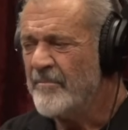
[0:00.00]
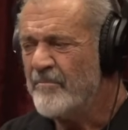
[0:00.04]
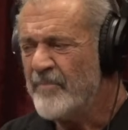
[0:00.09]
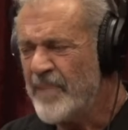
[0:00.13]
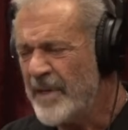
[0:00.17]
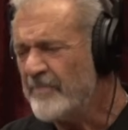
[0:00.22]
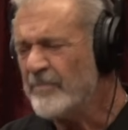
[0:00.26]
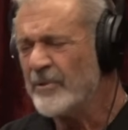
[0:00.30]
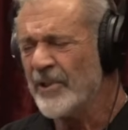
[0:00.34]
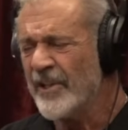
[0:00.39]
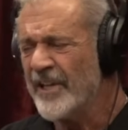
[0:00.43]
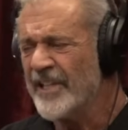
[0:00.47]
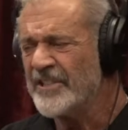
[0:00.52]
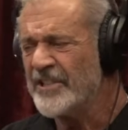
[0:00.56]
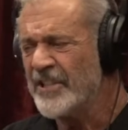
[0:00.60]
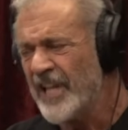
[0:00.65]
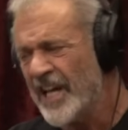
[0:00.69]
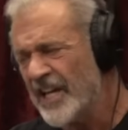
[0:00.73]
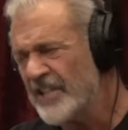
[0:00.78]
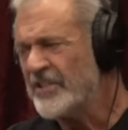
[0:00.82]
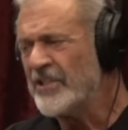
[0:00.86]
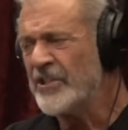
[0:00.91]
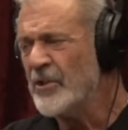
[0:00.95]
people
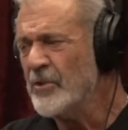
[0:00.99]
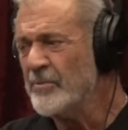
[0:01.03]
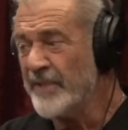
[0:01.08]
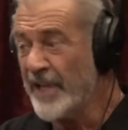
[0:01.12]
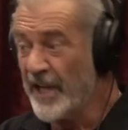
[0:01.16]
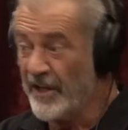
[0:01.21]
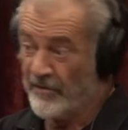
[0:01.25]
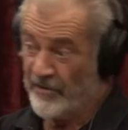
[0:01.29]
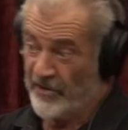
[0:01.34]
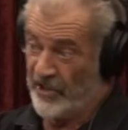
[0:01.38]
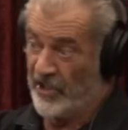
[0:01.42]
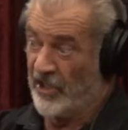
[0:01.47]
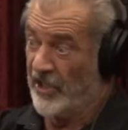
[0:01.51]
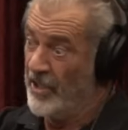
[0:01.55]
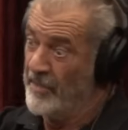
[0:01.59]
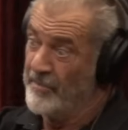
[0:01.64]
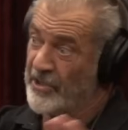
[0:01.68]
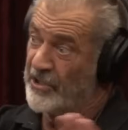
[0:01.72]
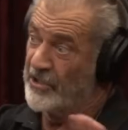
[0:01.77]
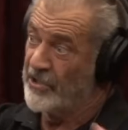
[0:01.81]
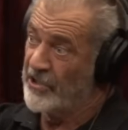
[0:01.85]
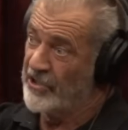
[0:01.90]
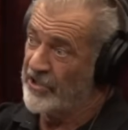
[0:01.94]
assume that
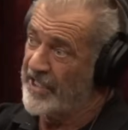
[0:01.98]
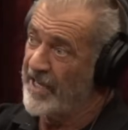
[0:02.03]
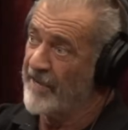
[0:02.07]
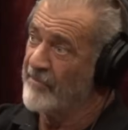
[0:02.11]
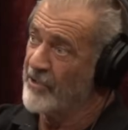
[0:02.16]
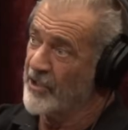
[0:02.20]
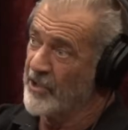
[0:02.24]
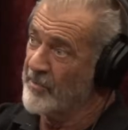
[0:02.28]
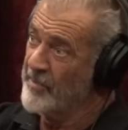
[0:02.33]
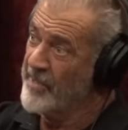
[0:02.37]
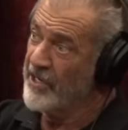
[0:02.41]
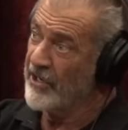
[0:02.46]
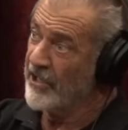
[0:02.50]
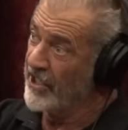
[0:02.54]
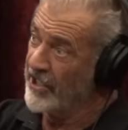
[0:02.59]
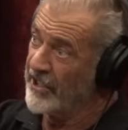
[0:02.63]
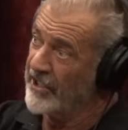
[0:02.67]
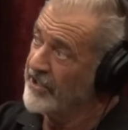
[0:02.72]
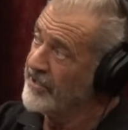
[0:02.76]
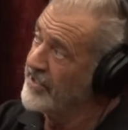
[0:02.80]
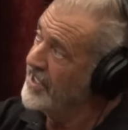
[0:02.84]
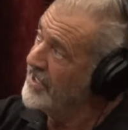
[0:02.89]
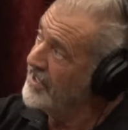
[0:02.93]
Columbus discovered
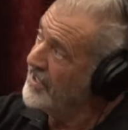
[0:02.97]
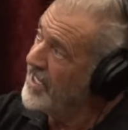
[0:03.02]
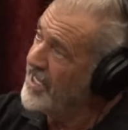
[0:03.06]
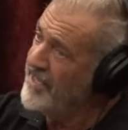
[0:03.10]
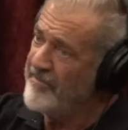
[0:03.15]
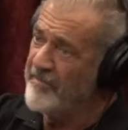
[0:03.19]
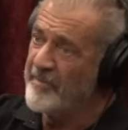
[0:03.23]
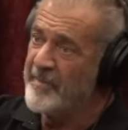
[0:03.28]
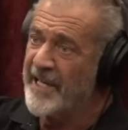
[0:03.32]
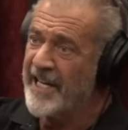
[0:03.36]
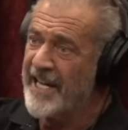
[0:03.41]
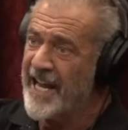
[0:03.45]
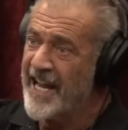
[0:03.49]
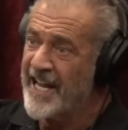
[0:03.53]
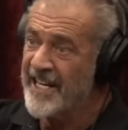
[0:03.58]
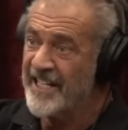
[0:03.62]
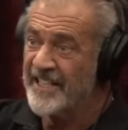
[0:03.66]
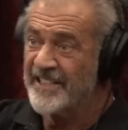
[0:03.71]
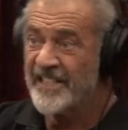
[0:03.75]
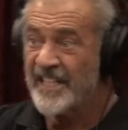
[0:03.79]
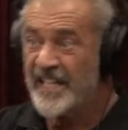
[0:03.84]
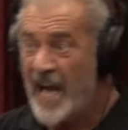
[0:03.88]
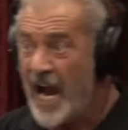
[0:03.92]
America and then life began.
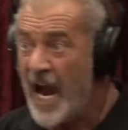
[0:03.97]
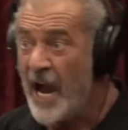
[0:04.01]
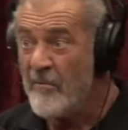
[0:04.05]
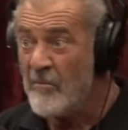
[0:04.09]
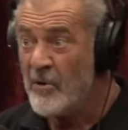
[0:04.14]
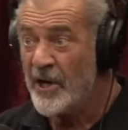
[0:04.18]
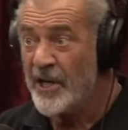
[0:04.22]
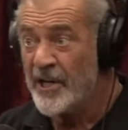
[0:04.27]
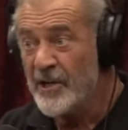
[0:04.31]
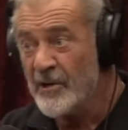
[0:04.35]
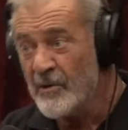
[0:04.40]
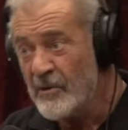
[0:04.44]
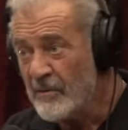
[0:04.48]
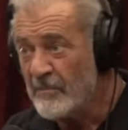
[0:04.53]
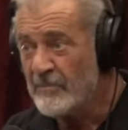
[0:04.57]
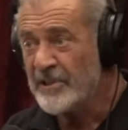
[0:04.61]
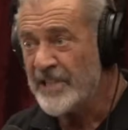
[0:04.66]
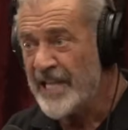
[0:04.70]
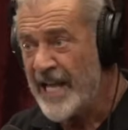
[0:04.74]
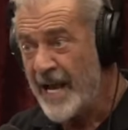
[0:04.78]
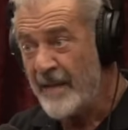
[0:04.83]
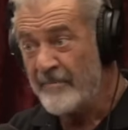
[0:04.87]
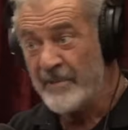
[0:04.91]
I said, "I want to know what
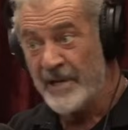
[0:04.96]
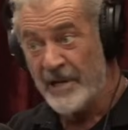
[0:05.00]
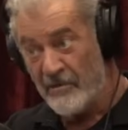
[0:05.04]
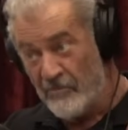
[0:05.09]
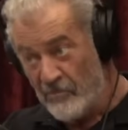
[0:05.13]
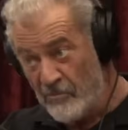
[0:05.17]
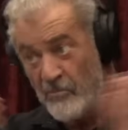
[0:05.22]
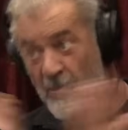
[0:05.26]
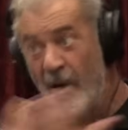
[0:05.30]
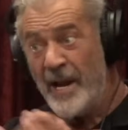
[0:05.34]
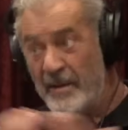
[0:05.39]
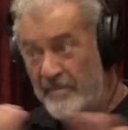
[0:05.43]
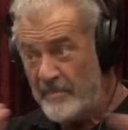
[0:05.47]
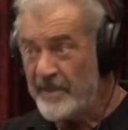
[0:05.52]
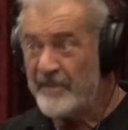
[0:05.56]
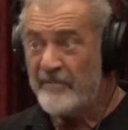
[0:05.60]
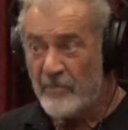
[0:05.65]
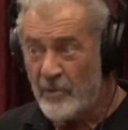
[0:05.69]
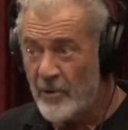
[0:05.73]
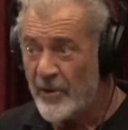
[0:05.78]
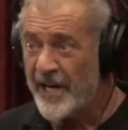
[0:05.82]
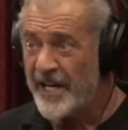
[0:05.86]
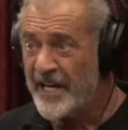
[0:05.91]
was happening right
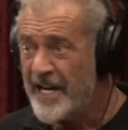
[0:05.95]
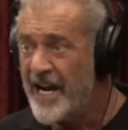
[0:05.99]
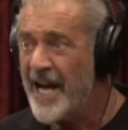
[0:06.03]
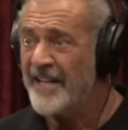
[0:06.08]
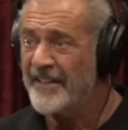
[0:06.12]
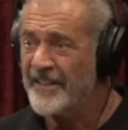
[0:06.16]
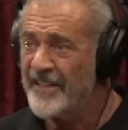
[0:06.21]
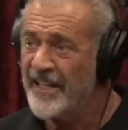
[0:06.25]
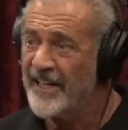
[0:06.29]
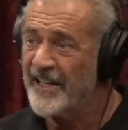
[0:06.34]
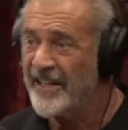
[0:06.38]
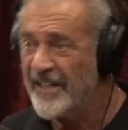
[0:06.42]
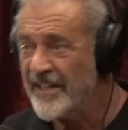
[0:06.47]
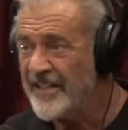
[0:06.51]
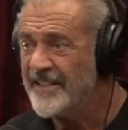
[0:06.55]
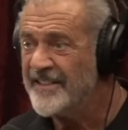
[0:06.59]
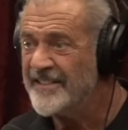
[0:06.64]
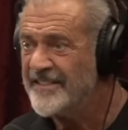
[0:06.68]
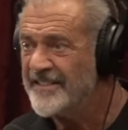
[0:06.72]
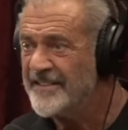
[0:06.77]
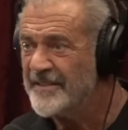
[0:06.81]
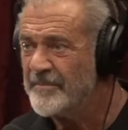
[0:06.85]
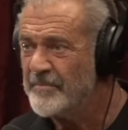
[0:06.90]
before he got there.
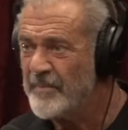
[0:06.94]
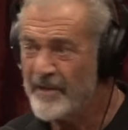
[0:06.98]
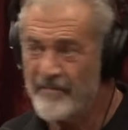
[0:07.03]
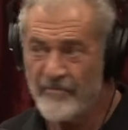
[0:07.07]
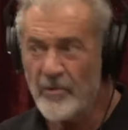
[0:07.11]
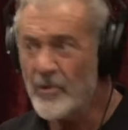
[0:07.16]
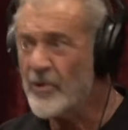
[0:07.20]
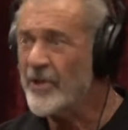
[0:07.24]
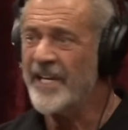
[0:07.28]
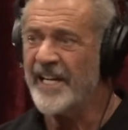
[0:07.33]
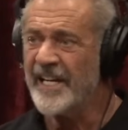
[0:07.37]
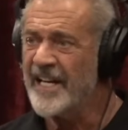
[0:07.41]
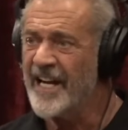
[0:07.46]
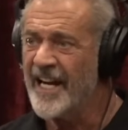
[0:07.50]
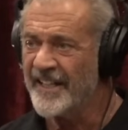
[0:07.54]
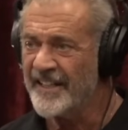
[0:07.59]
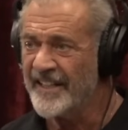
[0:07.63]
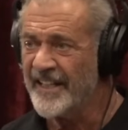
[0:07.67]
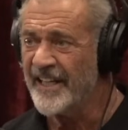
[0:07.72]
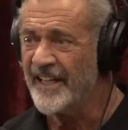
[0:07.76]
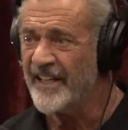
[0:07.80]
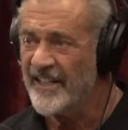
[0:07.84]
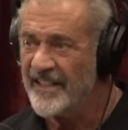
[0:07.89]
Before he
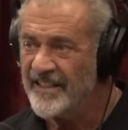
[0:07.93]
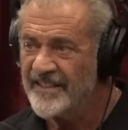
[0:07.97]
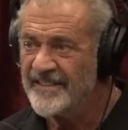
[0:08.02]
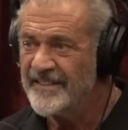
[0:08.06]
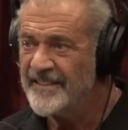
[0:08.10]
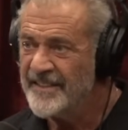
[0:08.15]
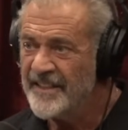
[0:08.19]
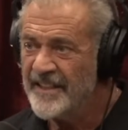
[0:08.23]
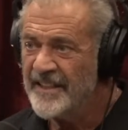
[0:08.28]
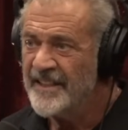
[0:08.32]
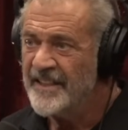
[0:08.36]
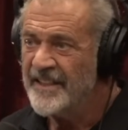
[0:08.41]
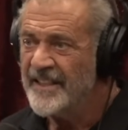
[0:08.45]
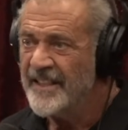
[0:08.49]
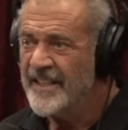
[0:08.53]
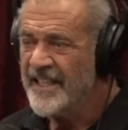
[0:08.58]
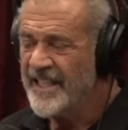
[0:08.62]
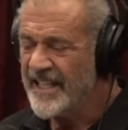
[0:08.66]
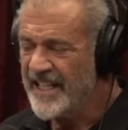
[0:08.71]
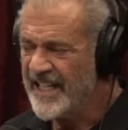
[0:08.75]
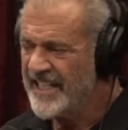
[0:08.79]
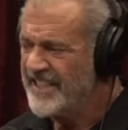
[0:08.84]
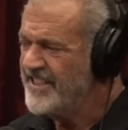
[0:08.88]
got there."
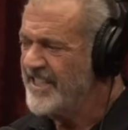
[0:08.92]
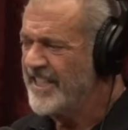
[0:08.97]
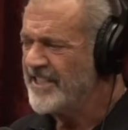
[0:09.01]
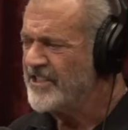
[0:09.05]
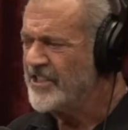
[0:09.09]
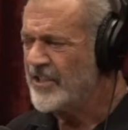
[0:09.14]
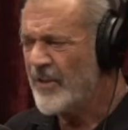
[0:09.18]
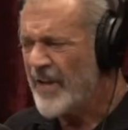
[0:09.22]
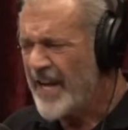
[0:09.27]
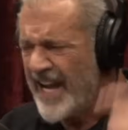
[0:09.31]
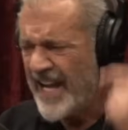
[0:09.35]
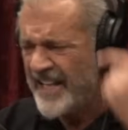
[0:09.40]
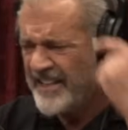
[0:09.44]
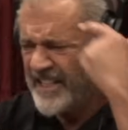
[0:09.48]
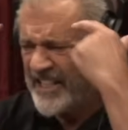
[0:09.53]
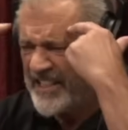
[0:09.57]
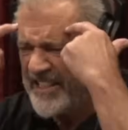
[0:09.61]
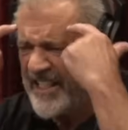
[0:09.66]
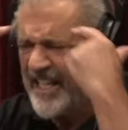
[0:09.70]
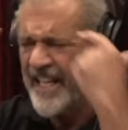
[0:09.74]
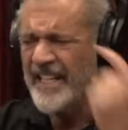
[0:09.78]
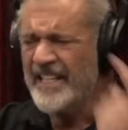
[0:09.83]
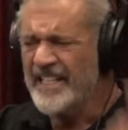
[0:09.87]
And I said, so I had
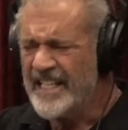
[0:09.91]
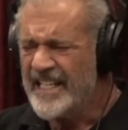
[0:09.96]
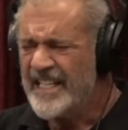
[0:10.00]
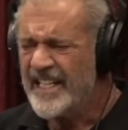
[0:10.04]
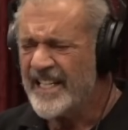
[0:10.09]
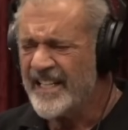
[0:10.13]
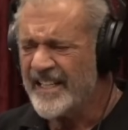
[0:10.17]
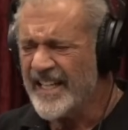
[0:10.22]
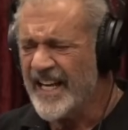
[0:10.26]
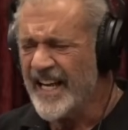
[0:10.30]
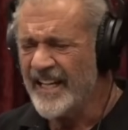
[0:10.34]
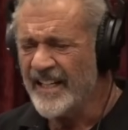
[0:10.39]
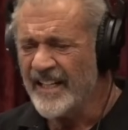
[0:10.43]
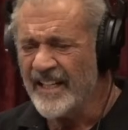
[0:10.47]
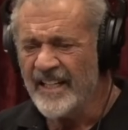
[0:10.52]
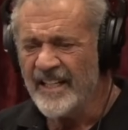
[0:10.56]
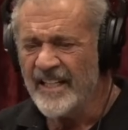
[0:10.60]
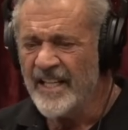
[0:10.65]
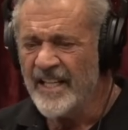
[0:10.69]
this idea that